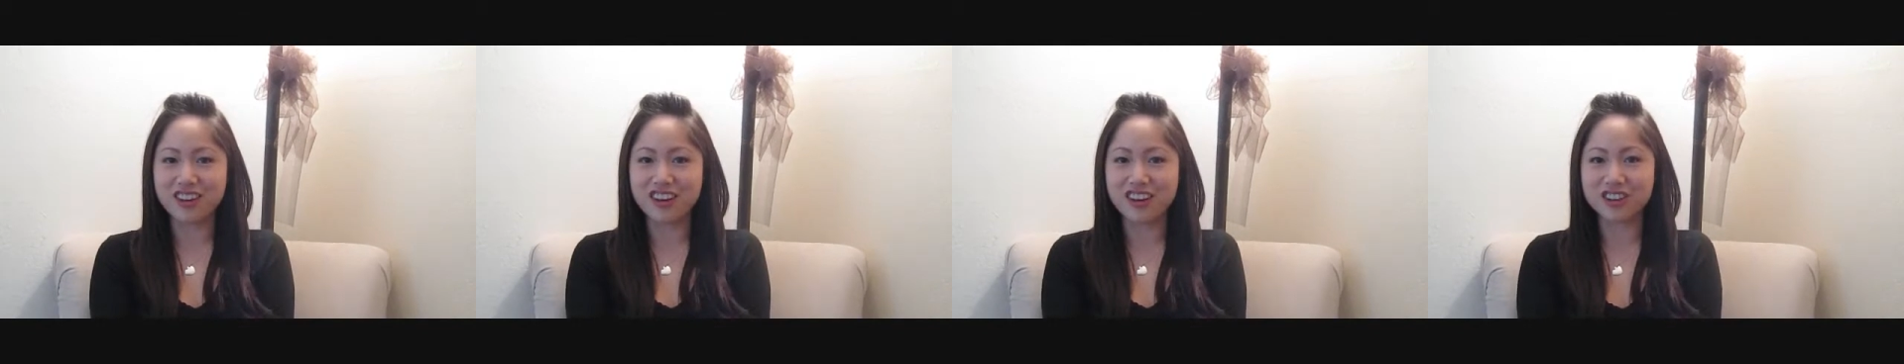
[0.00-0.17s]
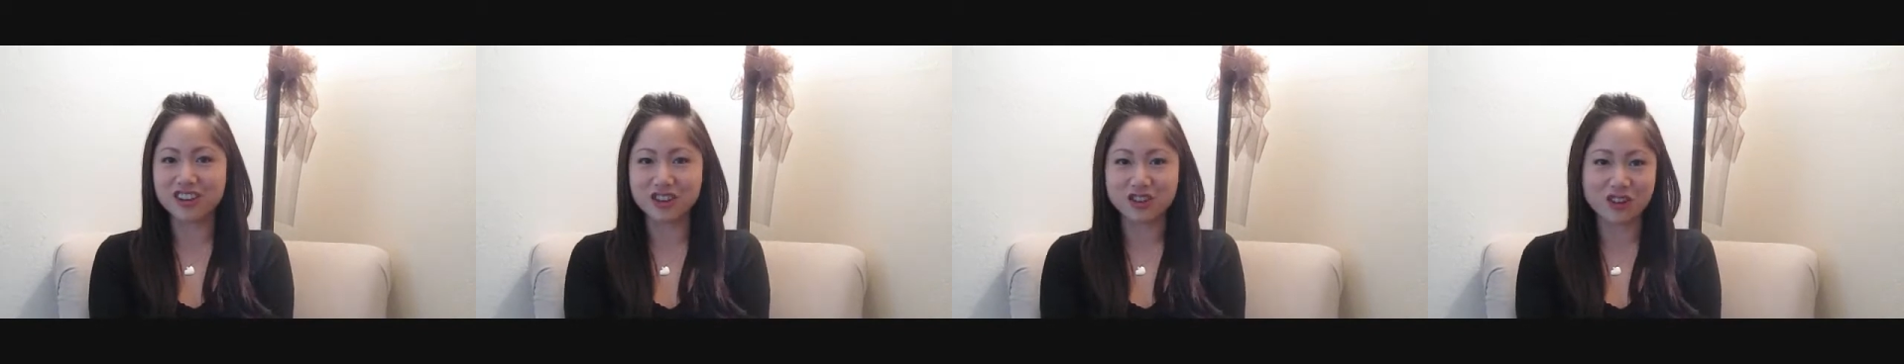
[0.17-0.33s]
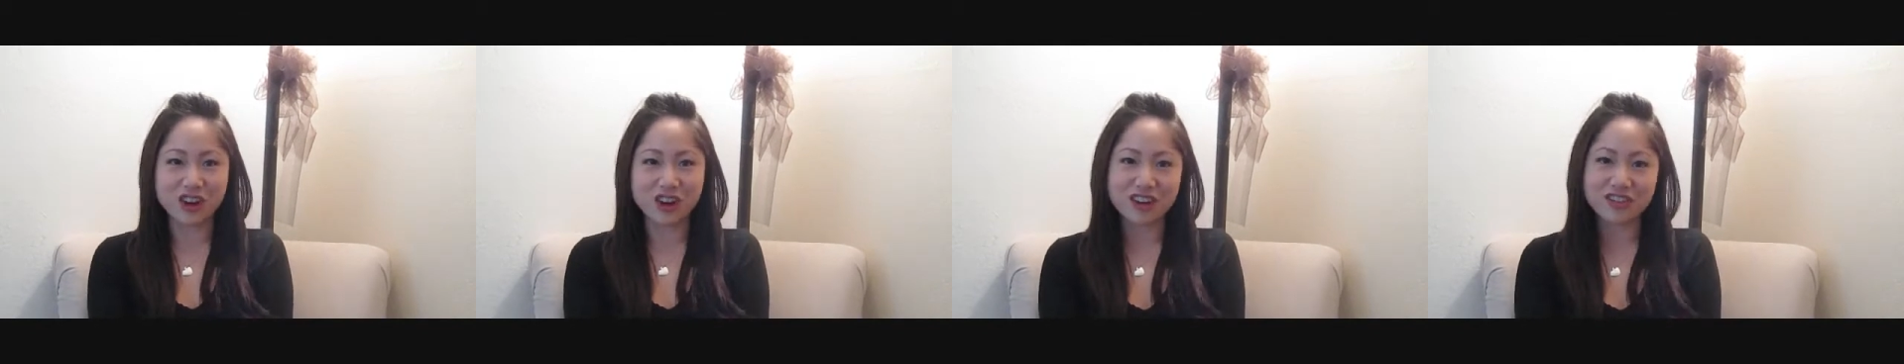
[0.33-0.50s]

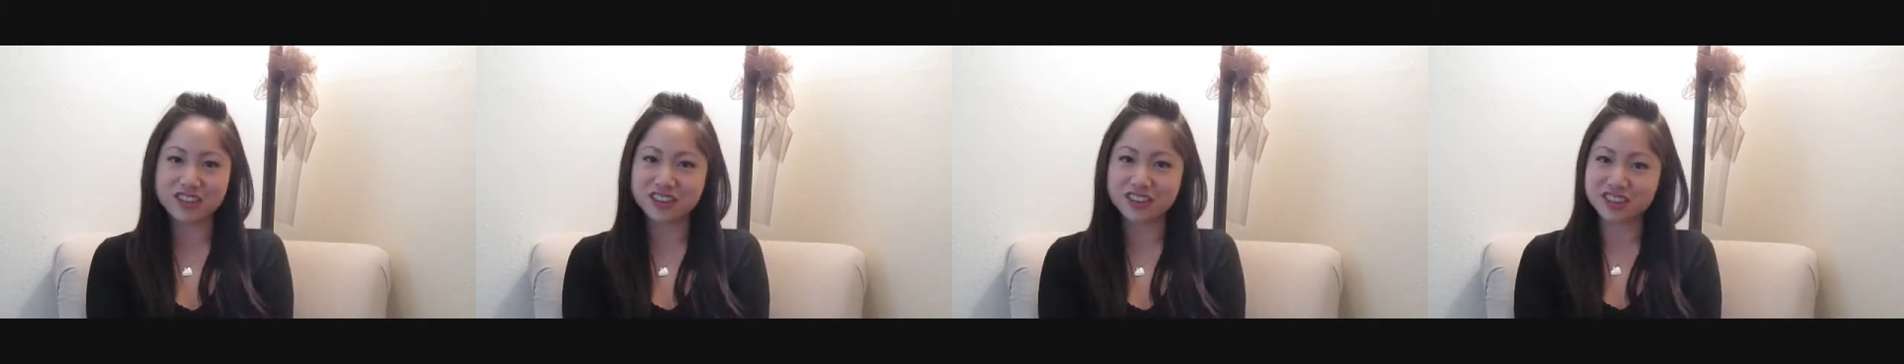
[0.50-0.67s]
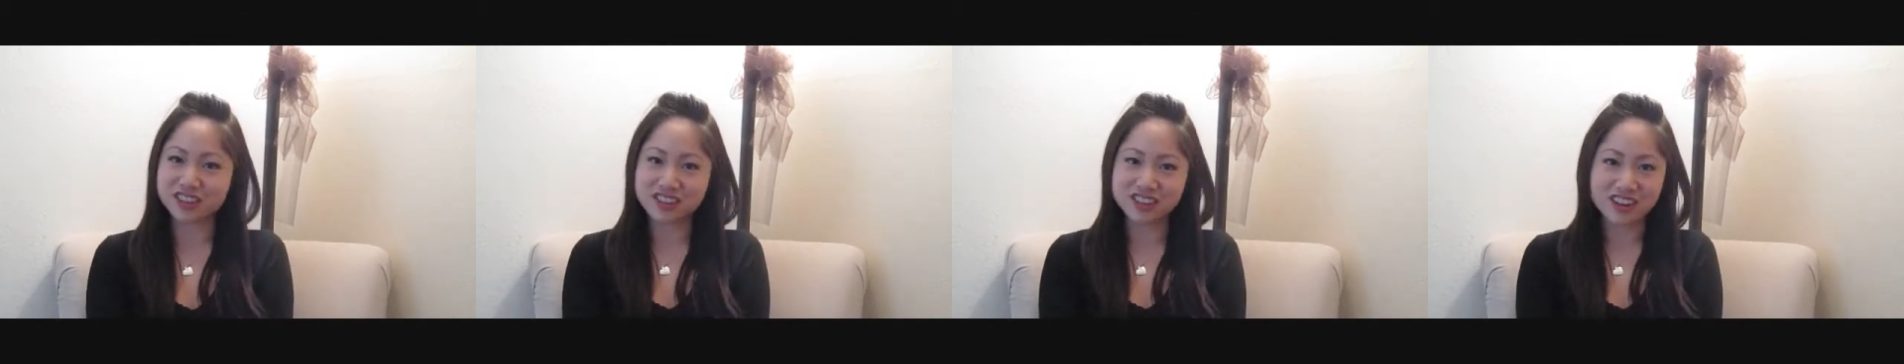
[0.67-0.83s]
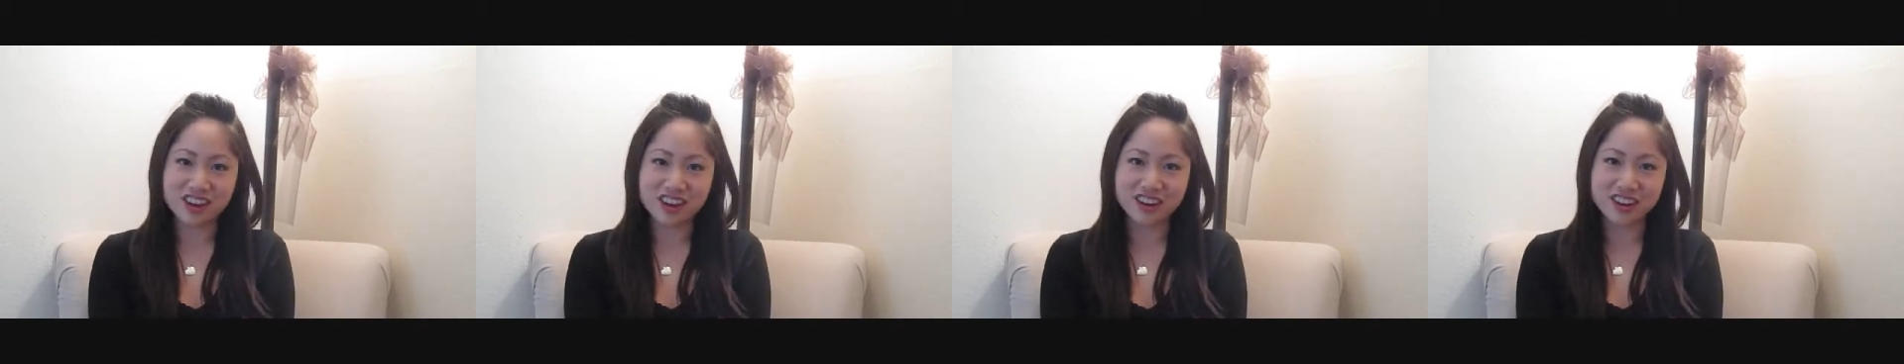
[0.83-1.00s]
all the graphic
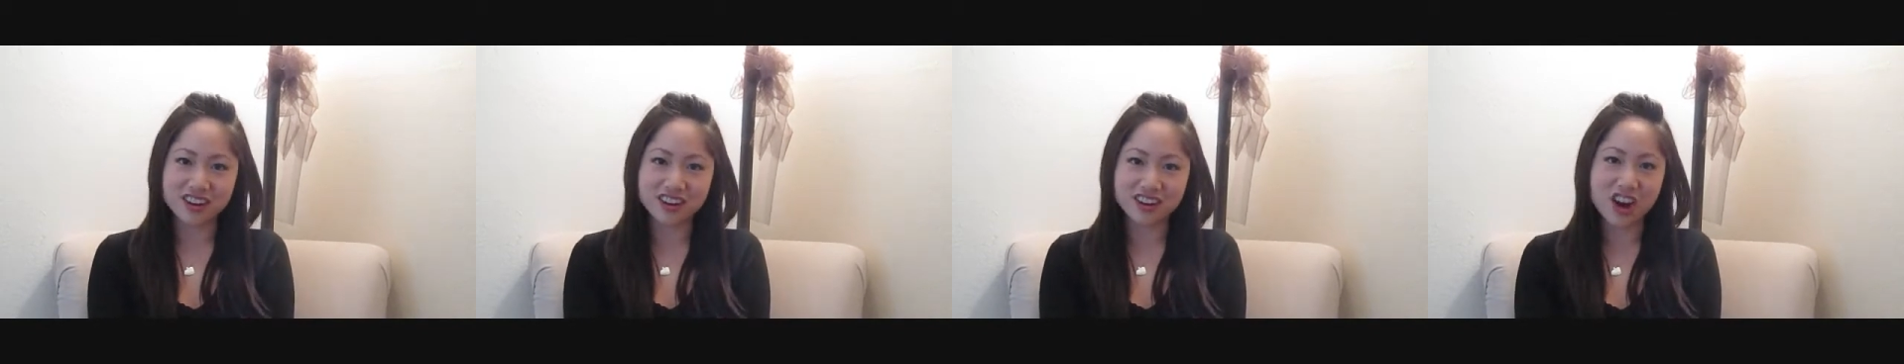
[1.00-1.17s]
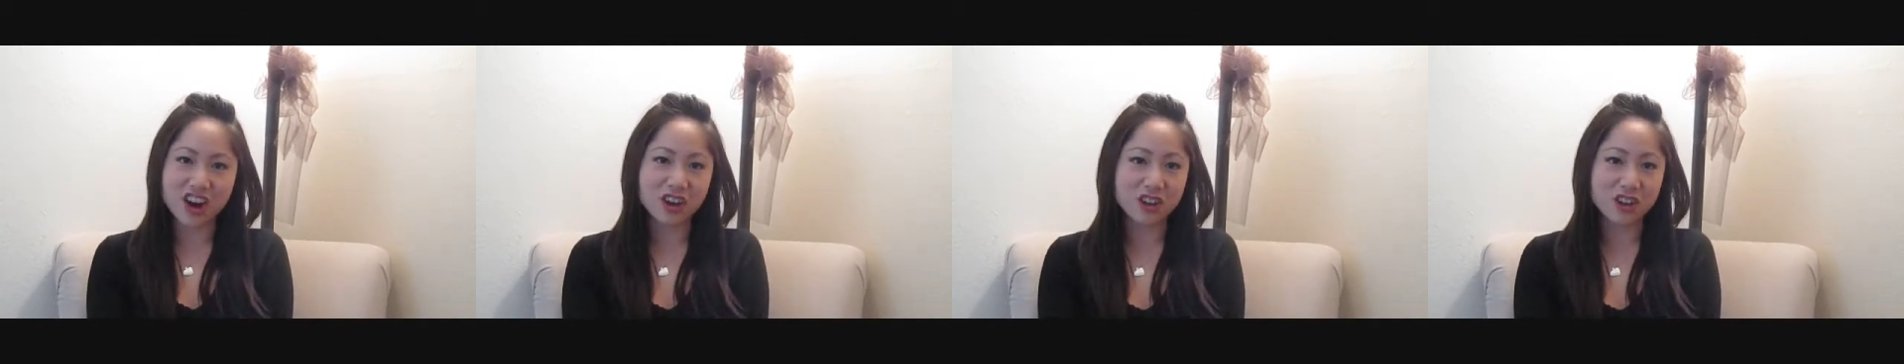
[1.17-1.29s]
designing,